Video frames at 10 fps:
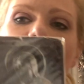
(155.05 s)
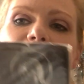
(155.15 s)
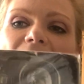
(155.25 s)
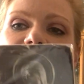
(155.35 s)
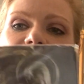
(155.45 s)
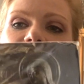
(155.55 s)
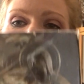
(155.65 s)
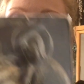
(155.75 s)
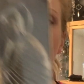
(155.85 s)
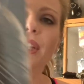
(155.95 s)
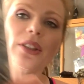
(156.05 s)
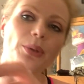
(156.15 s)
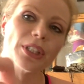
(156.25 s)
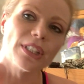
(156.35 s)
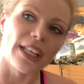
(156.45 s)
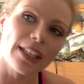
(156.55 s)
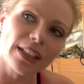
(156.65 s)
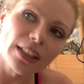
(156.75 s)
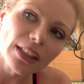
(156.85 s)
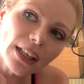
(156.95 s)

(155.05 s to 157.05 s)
back I really, really like.